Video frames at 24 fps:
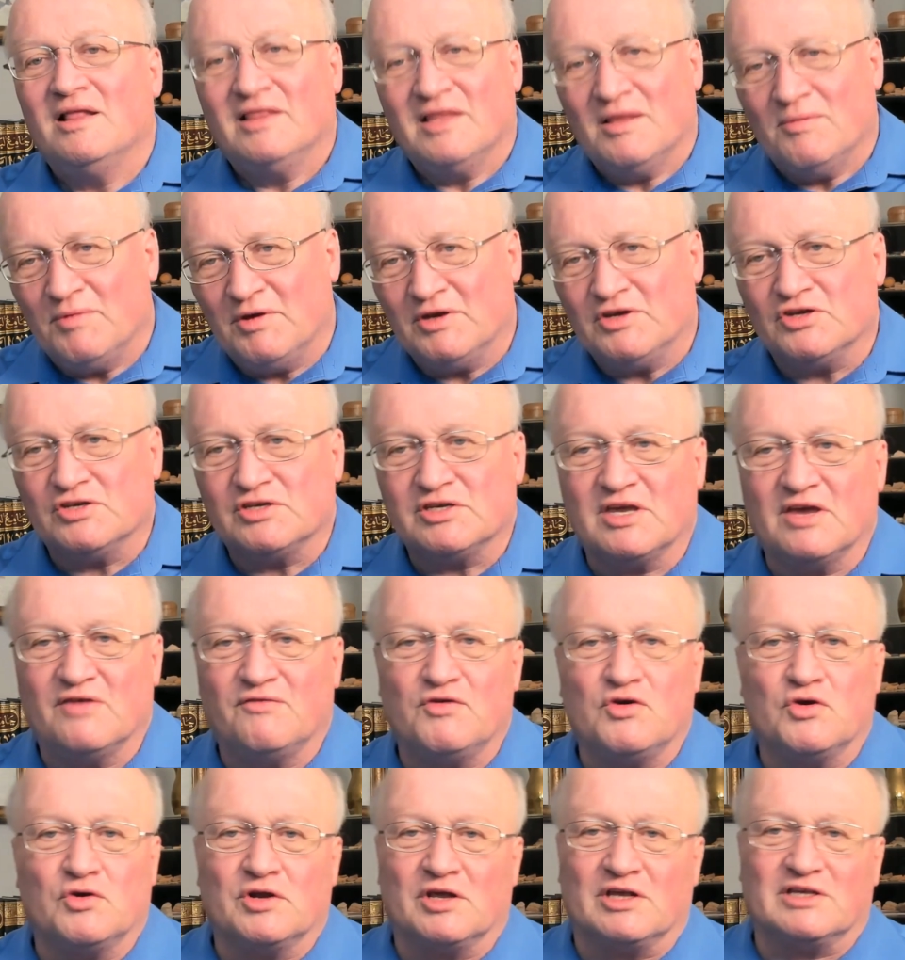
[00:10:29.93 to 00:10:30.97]
Let me just
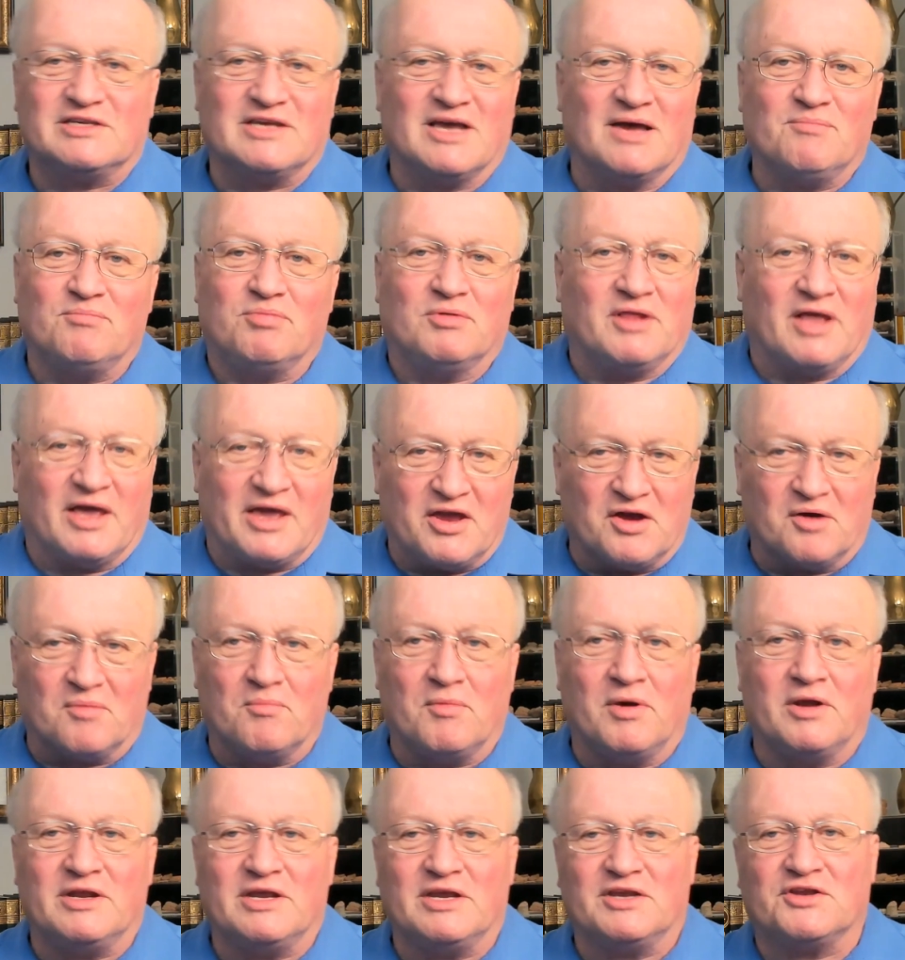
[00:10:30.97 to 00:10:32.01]
give you an example I hear
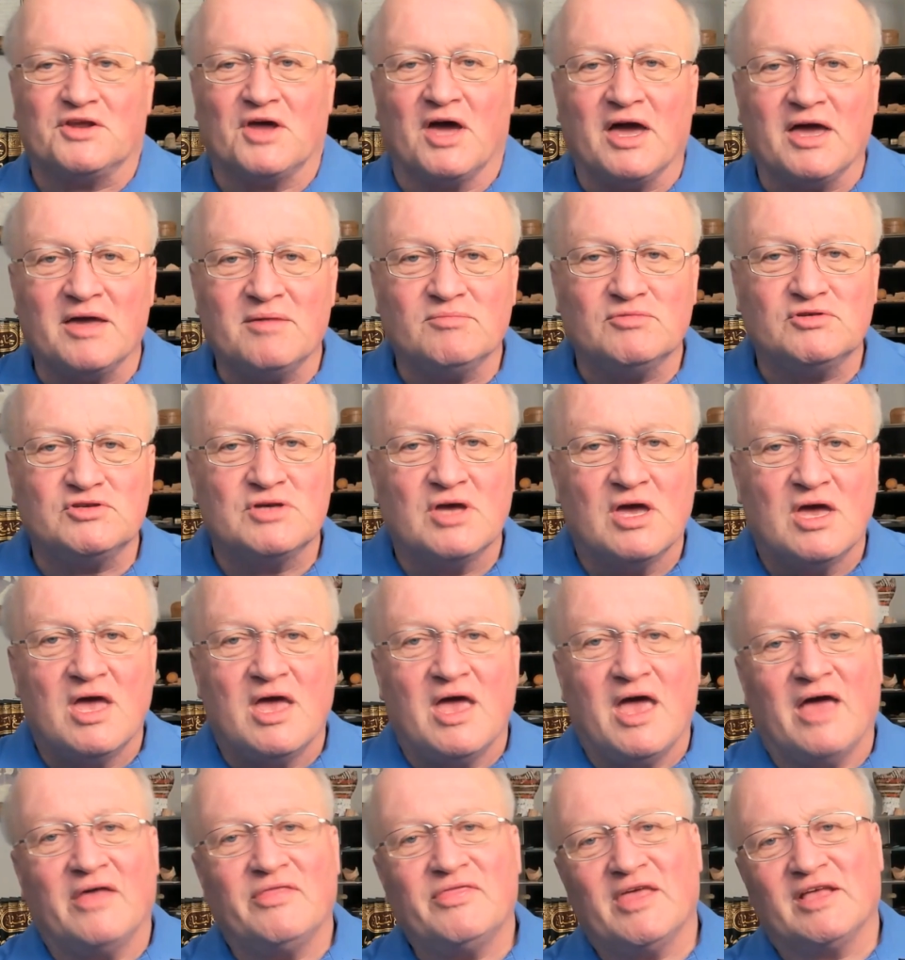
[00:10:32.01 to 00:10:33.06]
many times,
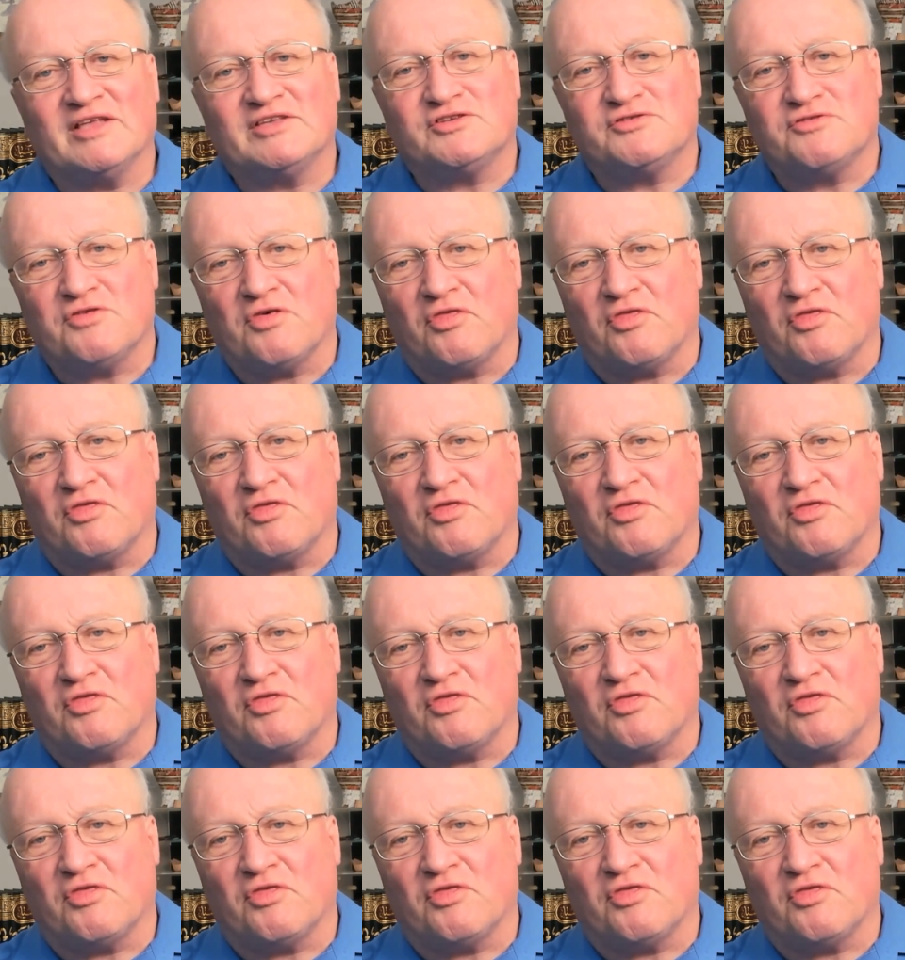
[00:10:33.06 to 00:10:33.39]
and that's